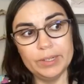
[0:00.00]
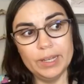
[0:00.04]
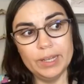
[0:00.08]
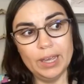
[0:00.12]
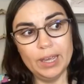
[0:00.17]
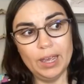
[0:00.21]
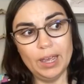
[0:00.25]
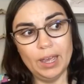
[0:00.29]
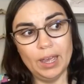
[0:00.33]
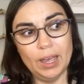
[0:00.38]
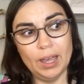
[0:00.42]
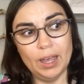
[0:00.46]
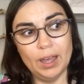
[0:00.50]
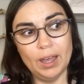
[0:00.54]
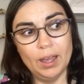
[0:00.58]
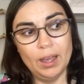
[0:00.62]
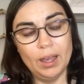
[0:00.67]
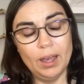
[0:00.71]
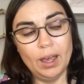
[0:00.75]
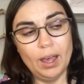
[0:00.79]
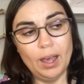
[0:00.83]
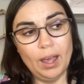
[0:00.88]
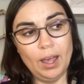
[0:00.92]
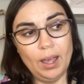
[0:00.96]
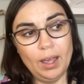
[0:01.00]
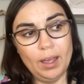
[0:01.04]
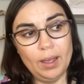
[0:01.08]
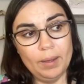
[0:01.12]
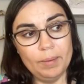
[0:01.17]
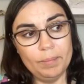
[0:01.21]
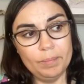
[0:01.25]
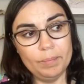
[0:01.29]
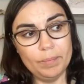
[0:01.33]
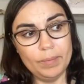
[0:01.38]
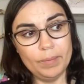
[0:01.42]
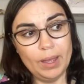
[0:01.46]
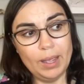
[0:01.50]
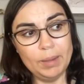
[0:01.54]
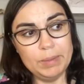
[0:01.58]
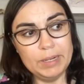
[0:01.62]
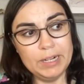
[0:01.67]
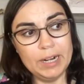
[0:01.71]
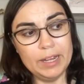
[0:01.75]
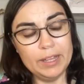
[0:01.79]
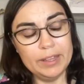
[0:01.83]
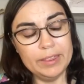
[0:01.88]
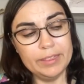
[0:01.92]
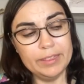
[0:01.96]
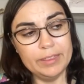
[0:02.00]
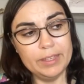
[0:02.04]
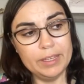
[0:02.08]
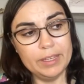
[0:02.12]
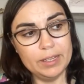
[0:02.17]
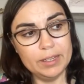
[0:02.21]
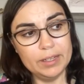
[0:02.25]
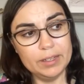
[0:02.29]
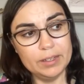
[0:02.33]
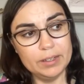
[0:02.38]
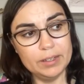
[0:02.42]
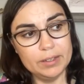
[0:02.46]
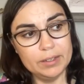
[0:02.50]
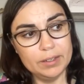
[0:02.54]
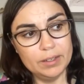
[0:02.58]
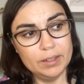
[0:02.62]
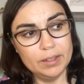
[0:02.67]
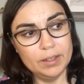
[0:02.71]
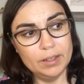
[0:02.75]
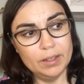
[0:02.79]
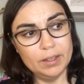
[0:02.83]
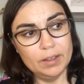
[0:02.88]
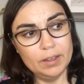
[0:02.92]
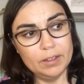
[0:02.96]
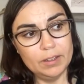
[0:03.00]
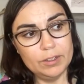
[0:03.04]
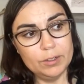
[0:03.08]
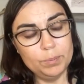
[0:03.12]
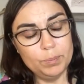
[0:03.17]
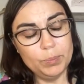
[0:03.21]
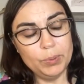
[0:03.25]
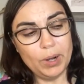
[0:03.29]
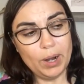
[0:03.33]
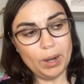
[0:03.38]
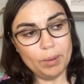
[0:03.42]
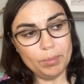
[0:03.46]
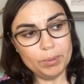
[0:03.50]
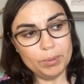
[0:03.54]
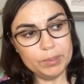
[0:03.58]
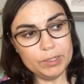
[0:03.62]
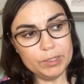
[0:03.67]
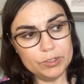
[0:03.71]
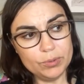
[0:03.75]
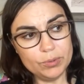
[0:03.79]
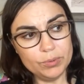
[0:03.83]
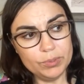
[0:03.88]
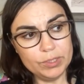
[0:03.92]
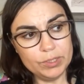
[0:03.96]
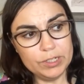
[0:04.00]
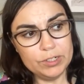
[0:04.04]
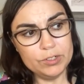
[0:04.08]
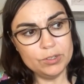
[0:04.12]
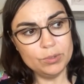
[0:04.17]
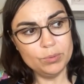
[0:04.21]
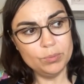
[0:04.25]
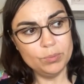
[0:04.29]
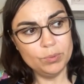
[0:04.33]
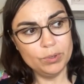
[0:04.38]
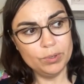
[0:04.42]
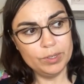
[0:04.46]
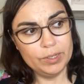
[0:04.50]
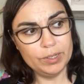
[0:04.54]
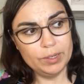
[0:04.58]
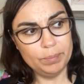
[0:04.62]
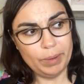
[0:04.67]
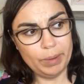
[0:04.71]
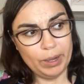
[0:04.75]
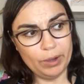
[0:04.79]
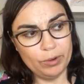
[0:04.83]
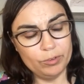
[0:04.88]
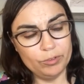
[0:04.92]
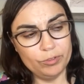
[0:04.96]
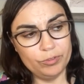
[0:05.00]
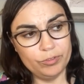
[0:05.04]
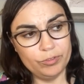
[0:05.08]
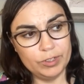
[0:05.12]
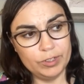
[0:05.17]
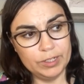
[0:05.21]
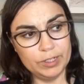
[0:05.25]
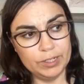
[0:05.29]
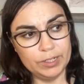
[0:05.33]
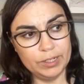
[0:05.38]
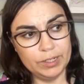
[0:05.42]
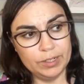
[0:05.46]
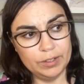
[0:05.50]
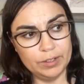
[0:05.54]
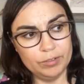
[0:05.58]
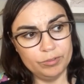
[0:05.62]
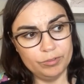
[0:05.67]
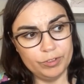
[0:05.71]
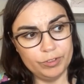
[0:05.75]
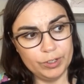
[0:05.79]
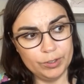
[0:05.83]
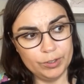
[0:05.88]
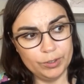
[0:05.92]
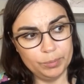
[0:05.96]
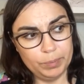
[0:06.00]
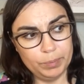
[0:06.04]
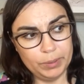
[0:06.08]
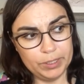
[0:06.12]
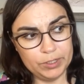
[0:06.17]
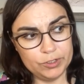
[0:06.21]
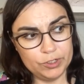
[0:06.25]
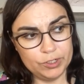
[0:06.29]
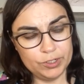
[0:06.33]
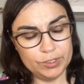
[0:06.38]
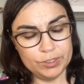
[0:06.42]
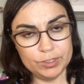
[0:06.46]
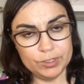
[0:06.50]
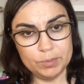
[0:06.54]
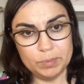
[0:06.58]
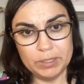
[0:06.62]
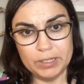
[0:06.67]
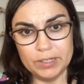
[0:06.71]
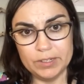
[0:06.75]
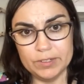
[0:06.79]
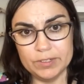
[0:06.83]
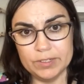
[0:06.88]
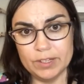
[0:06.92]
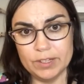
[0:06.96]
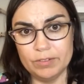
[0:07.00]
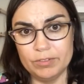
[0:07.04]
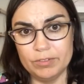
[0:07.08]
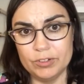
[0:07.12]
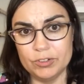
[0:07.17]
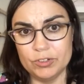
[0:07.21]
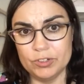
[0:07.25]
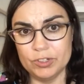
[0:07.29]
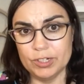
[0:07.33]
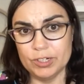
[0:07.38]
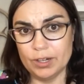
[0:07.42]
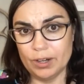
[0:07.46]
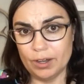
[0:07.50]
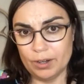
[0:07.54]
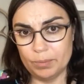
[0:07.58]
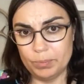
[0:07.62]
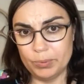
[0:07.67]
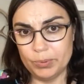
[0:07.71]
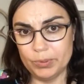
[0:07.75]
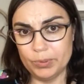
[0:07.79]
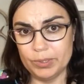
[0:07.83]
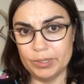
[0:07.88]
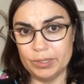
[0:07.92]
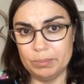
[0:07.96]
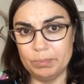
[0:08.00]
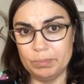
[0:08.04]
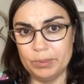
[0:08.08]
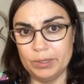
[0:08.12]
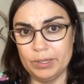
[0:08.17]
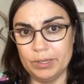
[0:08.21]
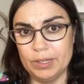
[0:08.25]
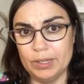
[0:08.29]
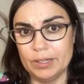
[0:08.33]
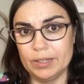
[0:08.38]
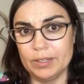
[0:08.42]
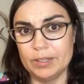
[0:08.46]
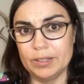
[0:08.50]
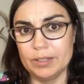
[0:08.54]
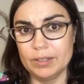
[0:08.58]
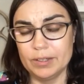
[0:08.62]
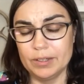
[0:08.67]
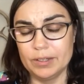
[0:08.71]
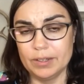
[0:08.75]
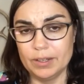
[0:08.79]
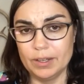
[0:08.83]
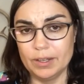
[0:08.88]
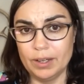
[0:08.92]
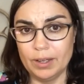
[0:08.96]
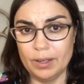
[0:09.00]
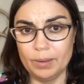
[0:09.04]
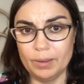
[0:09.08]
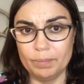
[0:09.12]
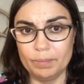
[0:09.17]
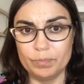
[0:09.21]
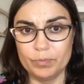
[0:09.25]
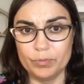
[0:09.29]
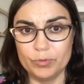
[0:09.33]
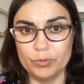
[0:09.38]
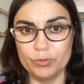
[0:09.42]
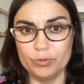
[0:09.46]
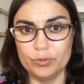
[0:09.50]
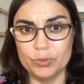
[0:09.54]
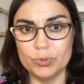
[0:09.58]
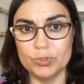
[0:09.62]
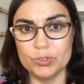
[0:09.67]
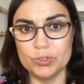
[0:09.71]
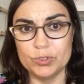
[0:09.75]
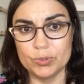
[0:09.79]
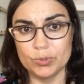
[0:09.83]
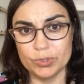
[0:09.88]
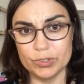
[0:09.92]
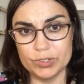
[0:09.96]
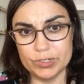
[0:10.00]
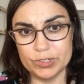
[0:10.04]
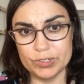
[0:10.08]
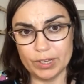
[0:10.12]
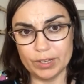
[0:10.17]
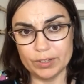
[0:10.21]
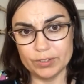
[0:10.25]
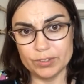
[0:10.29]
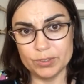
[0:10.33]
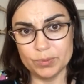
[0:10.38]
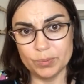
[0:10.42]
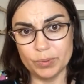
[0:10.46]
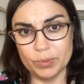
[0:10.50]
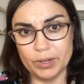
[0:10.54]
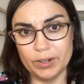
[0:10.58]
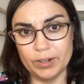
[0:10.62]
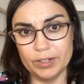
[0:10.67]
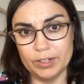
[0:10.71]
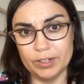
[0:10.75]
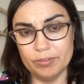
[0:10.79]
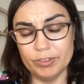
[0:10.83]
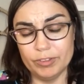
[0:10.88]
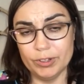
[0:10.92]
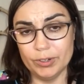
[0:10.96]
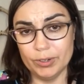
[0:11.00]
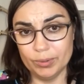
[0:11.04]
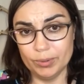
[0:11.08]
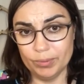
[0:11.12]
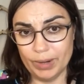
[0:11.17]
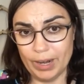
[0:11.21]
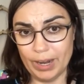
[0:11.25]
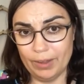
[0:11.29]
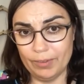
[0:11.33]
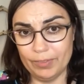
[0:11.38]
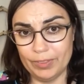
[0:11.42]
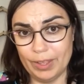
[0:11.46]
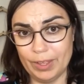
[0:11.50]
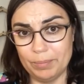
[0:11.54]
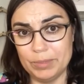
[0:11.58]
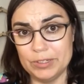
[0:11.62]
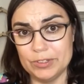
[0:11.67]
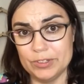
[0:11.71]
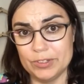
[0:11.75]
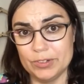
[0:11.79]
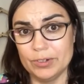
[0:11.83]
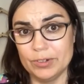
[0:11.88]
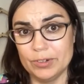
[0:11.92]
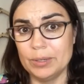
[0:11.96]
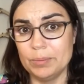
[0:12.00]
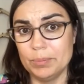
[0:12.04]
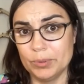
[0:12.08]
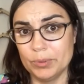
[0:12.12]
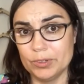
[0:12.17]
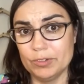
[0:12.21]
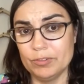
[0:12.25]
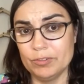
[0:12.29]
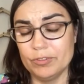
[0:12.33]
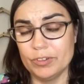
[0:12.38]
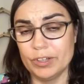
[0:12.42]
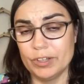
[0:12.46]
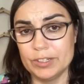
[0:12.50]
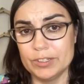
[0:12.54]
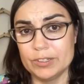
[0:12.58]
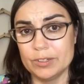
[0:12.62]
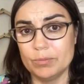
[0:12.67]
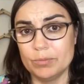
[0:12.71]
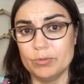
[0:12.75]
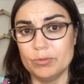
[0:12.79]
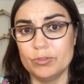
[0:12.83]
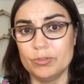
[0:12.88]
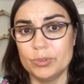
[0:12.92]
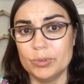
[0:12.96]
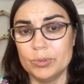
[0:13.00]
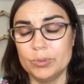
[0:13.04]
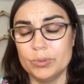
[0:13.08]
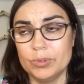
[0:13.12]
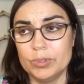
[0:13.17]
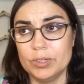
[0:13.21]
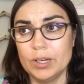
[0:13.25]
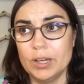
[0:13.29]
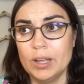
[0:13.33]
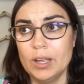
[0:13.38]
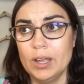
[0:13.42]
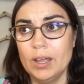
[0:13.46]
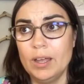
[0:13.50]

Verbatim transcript: yeah. Um, I mean, I think you probably don't need to worry about feeding feral pigeons because they've usually got a pretty big um, food source elsewhere. And if they're around, that means they're able to find some food